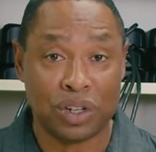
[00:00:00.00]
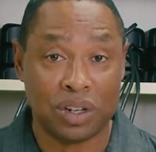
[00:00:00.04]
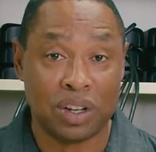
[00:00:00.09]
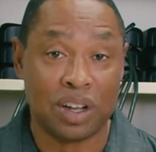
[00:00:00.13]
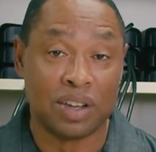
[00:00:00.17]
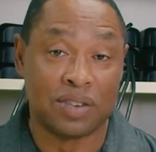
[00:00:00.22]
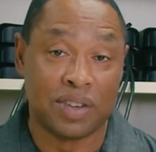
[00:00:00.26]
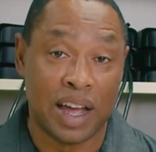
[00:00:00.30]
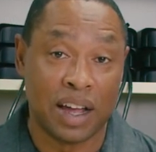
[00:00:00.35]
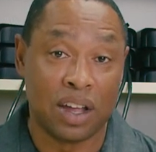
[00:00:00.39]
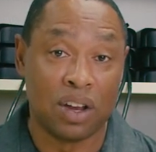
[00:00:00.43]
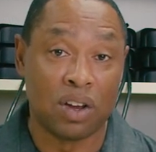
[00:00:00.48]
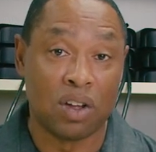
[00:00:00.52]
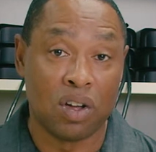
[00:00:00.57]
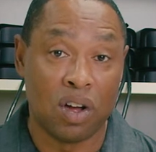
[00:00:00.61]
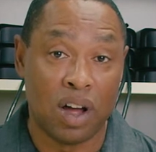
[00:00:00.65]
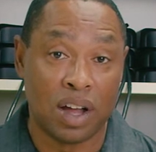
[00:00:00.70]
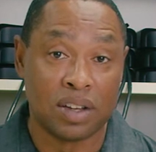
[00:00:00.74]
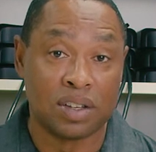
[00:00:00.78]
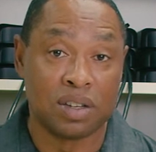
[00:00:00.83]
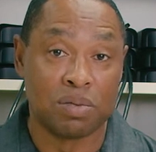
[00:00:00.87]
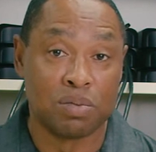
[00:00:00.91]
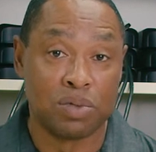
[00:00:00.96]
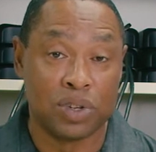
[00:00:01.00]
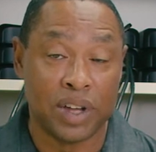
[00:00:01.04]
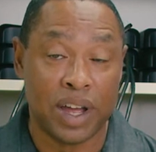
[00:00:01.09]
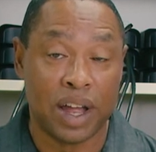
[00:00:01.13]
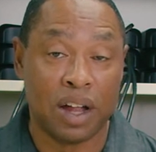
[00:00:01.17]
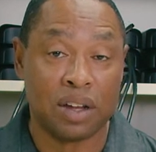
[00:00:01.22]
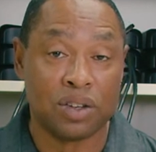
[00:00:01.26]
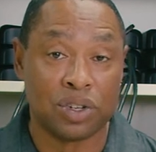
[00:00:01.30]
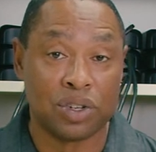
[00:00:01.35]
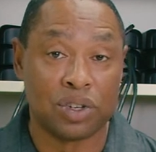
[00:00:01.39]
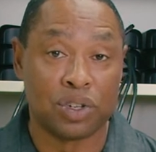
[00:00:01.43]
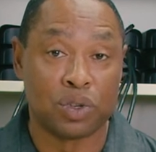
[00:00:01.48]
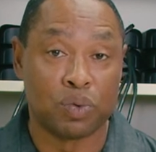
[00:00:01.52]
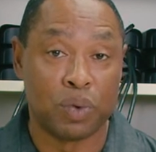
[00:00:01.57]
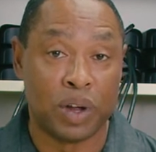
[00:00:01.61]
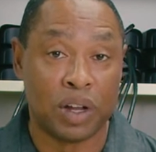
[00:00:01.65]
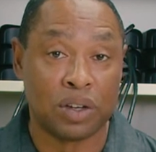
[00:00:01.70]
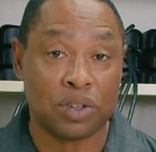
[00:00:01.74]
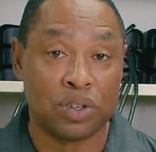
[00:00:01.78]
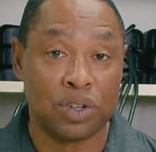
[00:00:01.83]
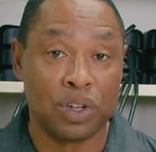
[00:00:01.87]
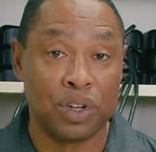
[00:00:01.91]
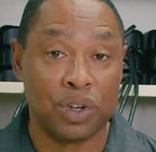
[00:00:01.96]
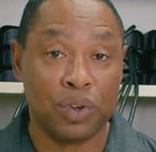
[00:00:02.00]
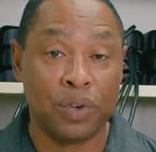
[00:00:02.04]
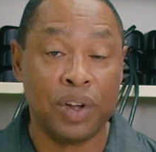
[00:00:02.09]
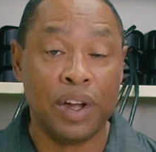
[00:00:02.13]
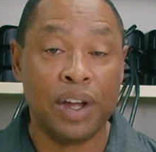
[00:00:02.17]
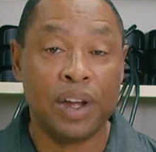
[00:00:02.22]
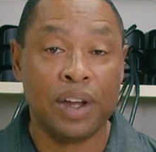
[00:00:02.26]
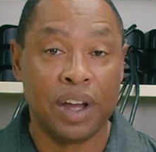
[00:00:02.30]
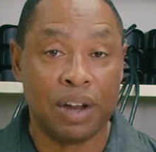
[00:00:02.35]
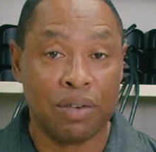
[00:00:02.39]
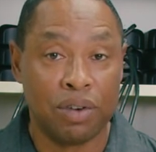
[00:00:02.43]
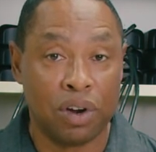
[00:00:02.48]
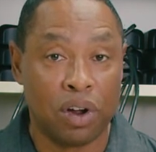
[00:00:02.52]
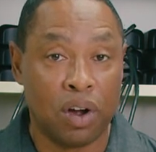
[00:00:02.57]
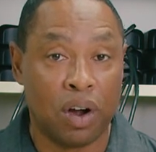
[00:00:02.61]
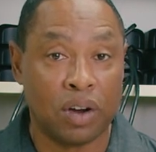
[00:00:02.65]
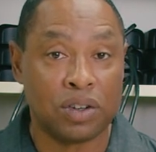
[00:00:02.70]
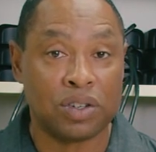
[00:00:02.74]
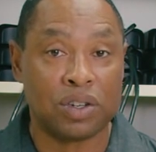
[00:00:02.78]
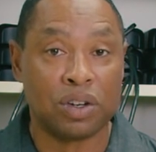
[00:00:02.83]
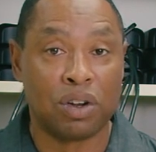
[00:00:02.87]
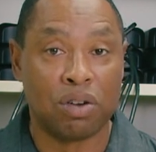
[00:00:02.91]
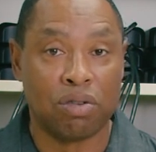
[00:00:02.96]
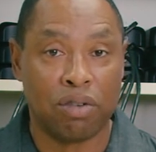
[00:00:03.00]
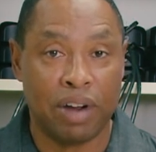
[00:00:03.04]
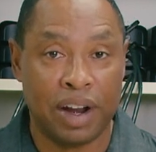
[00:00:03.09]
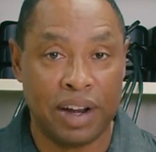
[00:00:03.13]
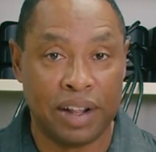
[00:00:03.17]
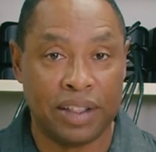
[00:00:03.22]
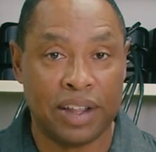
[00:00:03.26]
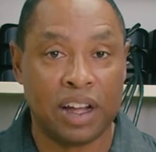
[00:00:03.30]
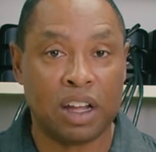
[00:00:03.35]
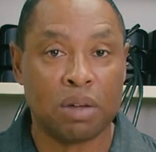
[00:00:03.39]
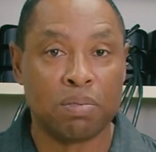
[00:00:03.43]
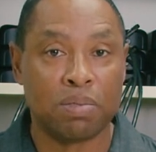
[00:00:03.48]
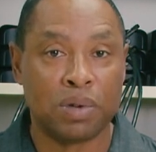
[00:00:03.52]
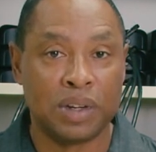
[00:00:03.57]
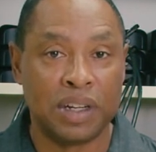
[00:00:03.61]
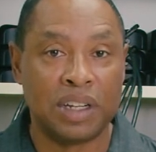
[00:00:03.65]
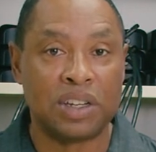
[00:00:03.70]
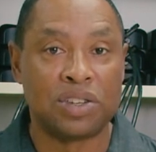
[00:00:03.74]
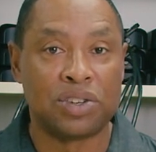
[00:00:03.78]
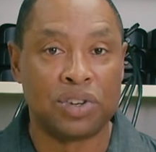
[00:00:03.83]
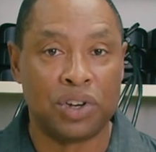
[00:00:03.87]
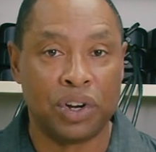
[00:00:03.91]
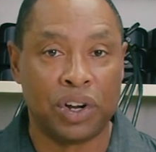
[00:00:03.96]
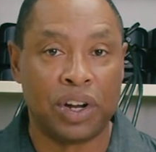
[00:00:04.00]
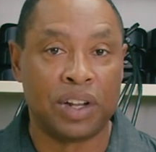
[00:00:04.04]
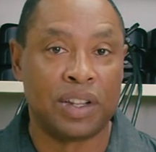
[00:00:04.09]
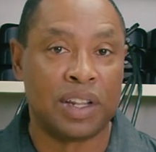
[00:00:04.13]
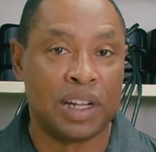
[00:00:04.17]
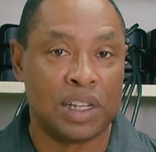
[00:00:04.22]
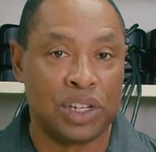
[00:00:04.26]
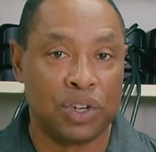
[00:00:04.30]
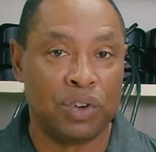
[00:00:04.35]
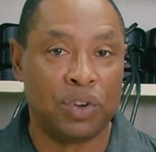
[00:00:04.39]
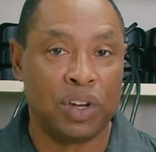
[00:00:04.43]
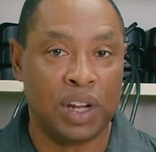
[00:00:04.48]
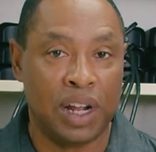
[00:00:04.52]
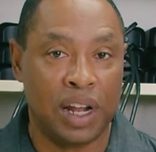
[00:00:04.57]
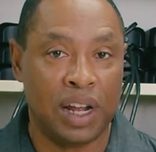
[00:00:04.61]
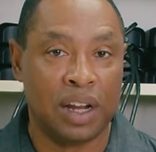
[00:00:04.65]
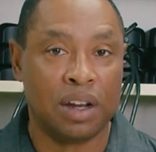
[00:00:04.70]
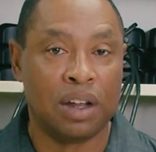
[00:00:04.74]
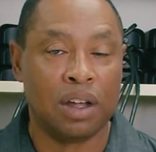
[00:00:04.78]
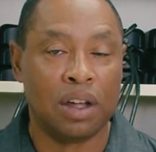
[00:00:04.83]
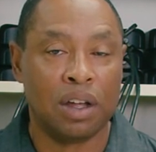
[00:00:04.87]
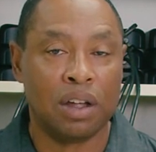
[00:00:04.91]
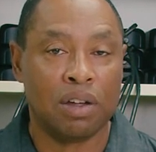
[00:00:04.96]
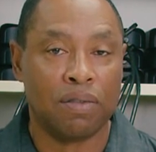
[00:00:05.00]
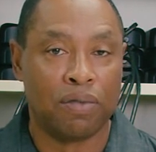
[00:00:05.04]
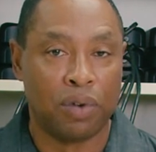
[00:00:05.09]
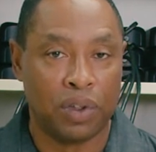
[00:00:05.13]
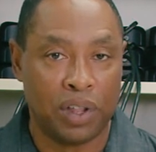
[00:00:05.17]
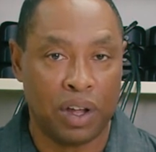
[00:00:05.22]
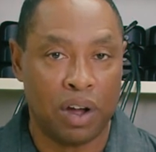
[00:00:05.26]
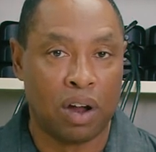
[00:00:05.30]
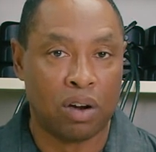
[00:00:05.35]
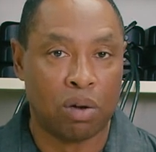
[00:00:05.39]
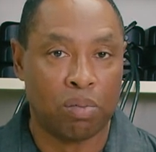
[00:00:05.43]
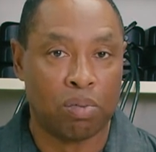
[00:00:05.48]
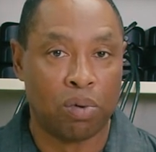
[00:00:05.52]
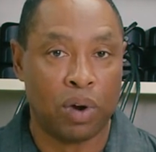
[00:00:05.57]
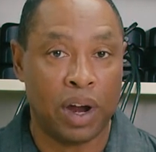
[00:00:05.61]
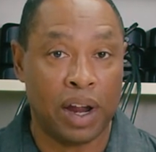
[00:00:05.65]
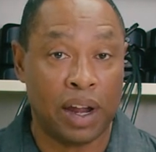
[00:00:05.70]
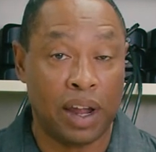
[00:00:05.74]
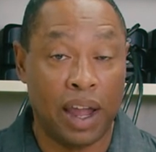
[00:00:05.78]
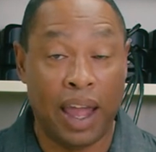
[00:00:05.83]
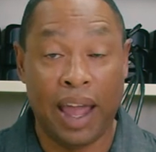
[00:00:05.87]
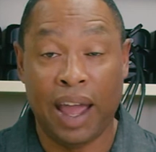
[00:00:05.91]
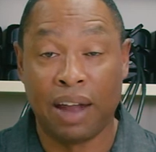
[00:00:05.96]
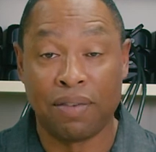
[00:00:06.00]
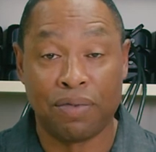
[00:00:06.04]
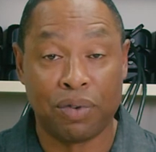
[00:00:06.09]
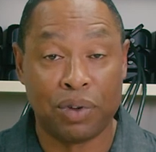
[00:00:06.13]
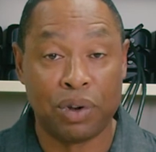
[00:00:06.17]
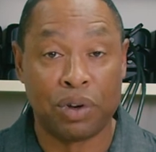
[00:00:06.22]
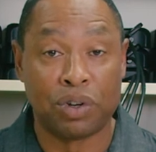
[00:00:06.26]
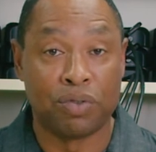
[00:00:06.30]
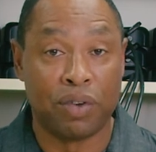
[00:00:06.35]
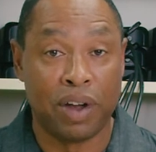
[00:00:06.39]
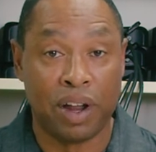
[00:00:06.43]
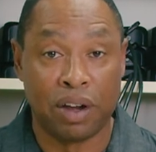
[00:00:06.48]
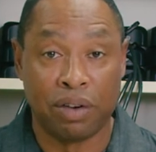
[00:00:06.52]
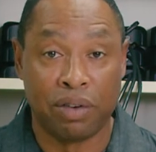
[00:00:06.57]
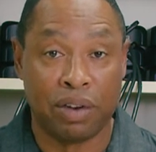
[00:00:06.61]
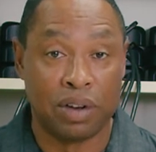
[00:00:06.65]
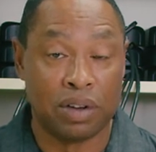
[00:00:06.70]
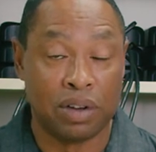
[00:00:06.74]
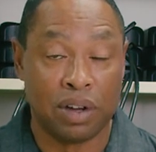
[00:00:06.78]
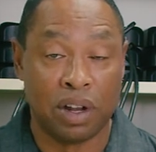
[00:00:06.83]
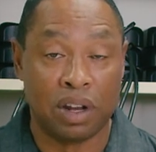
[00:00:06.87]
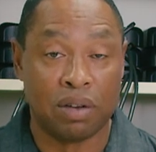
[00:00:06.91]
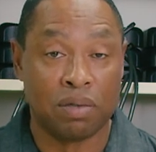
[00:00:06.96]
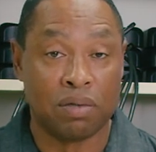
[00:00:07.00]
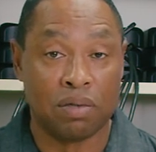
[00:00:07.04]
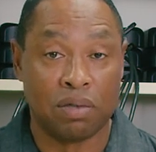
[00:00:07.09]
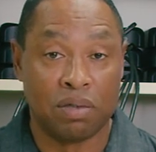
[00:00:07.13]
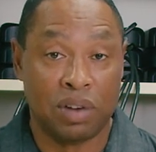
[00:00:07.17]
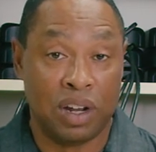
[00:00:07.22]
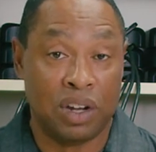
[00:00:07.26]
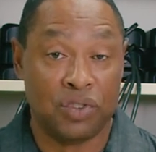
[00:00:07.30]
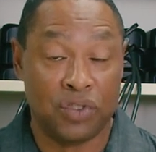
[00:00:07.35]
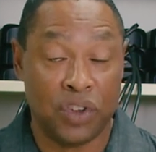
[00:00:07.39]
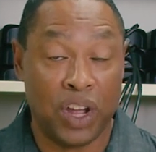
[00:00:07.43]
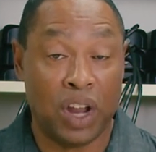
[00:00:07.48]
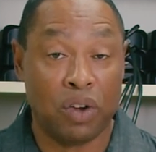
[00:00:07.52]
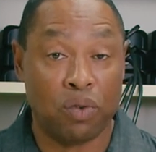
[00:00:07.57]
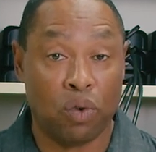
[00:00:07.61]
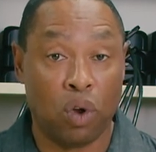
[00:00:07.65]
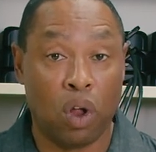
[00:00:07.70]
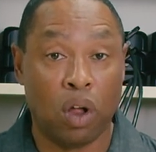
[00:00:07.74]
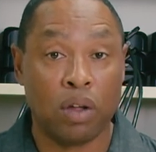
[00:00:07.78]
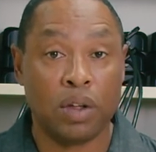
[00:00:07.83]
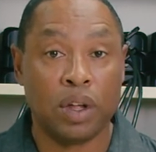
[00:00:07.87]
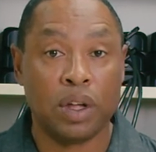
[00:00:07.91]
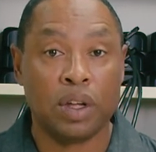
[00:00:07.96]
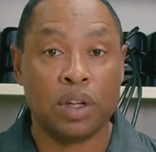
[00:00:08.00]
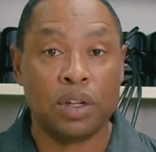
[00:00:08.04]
because that can cause some challenges as well too in regards to creating that complete circuit that you need for the Autowbrake and for your trailer in general.